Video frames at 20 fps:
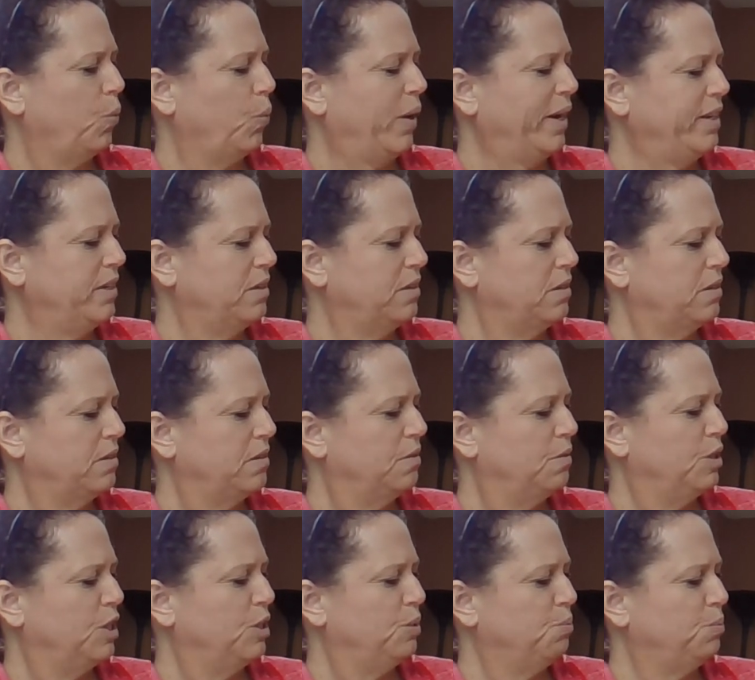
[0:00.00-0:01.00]
white,
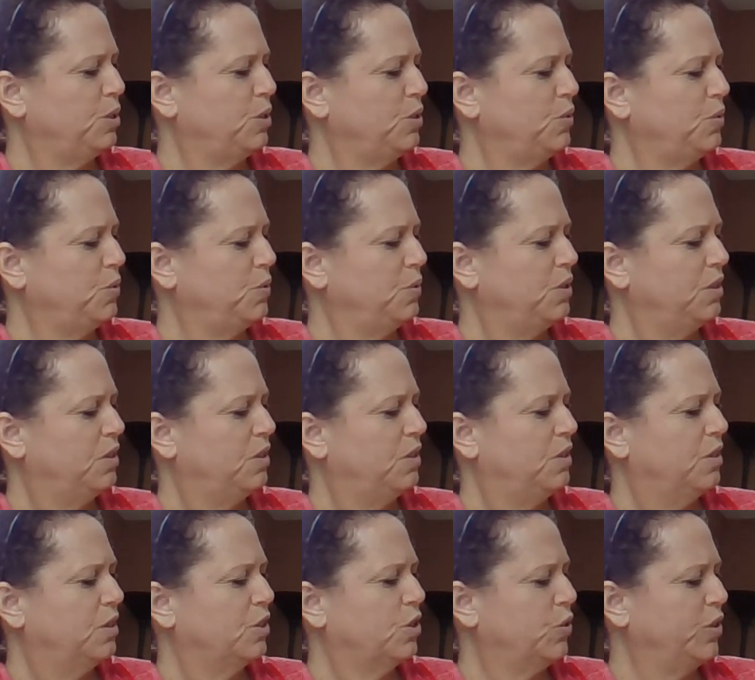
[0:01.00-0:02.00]
blue,
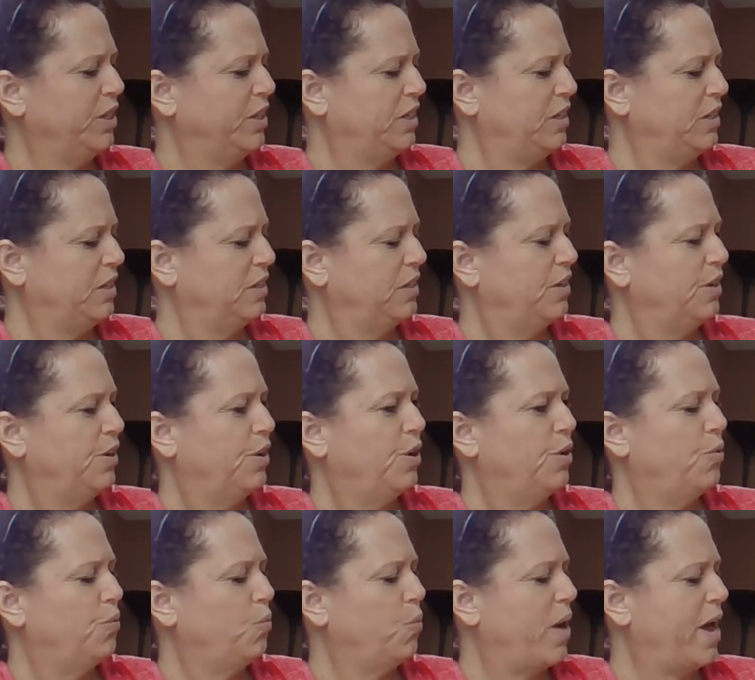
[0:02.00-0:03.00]
green,
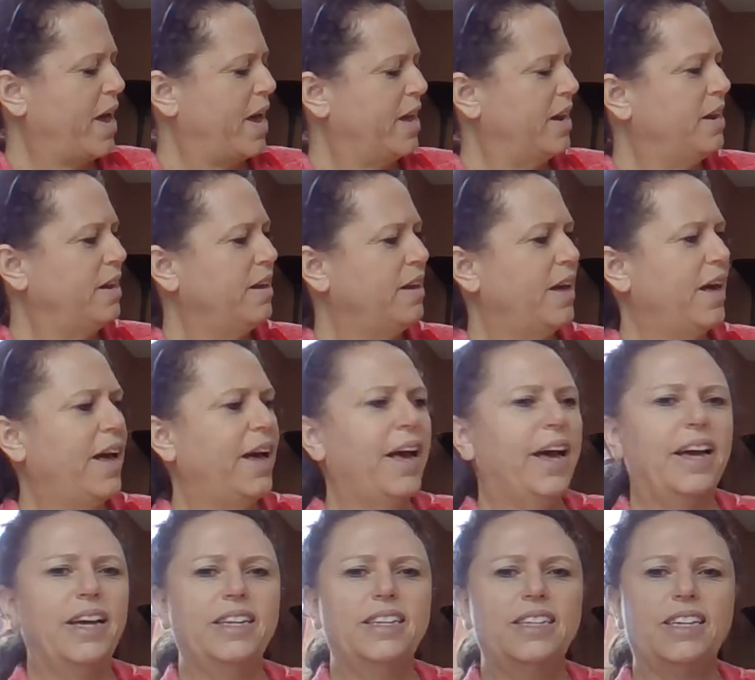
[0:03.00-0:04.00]
red,
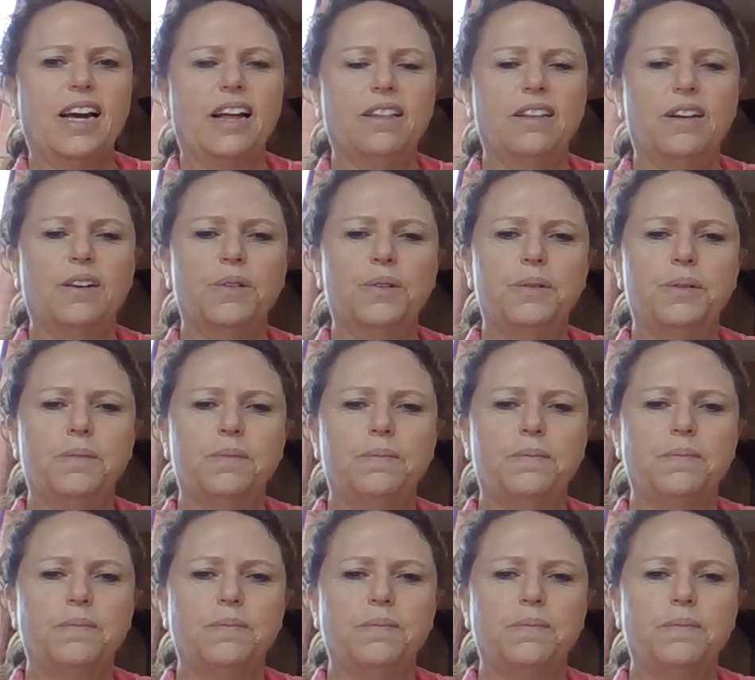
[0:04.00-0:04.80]
and yellow.